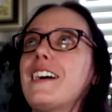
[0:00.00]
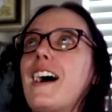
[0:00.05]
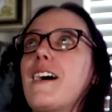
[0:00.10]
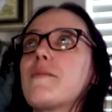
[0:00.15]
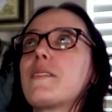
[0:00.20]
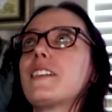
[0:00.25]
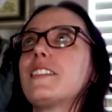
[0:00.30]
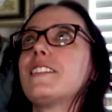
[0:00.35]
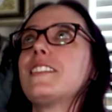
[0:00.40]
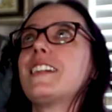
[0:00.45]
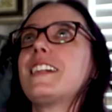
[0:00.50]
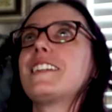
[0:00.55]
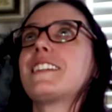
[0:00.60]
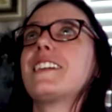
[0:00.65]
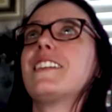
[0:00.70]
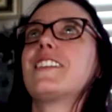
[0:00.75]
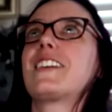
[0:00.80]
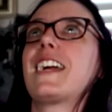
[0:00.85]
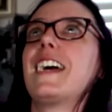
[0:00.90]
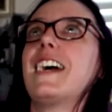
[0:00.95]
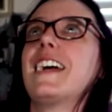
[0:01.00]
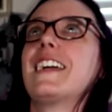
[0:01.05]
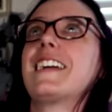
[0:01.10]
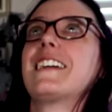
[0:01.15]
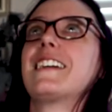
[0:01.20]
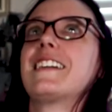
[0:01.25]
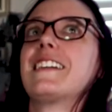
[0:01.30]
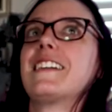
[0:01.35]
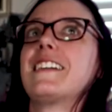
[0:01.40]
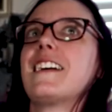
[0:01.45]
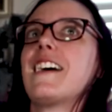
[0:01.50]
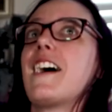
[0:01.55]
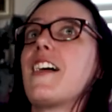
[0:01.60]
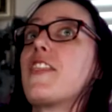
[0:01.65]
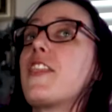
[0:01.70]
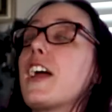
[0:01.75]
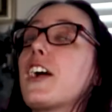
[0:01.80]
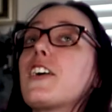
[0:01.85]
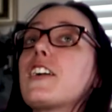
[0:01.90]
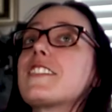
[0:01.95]
I'm going. Okay.
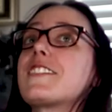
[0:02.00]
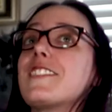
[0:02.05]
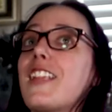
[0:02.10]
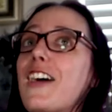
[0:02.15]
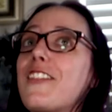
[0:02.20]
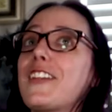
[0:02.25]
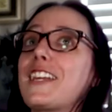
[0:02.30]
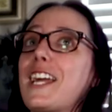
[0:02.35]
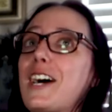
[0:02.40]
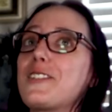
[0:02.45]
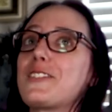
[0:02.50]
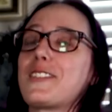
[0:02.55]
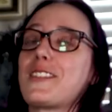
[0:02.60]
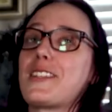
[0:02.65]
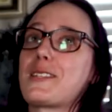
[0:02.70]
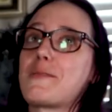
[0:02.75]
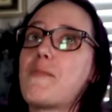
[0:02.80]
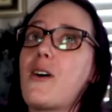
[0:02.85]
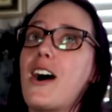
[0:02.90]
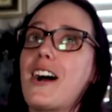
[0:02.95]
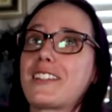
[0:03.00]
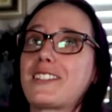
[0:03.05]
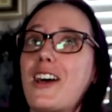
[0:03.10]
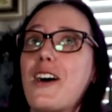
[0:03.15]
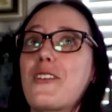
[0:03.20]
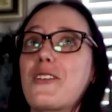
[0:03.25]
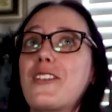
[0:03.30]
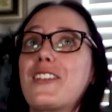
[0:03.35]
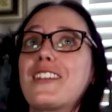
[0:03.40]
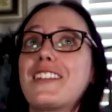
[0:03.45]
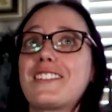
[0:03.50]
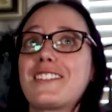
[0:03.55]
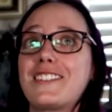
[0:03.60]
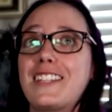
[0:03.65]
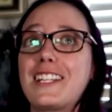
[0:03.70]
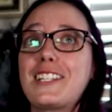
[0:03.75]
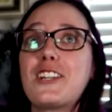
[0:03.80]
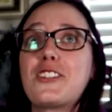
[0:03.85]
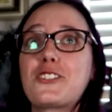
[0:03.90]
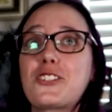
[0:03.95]
There is nothing else in this box other than a
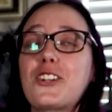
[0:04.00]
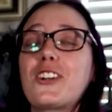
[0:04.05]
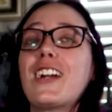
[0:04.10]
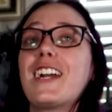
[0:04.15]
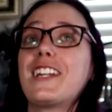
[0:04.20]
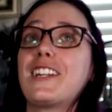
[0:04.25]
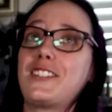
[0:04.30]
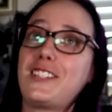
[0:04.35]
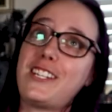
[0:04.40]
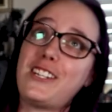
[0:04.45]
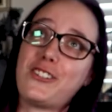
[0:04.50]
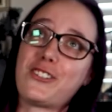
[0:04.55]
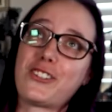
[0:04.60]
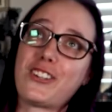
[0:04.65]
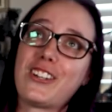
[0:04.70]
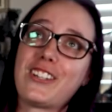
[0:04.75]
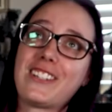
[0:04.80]
signature and a t-shirt.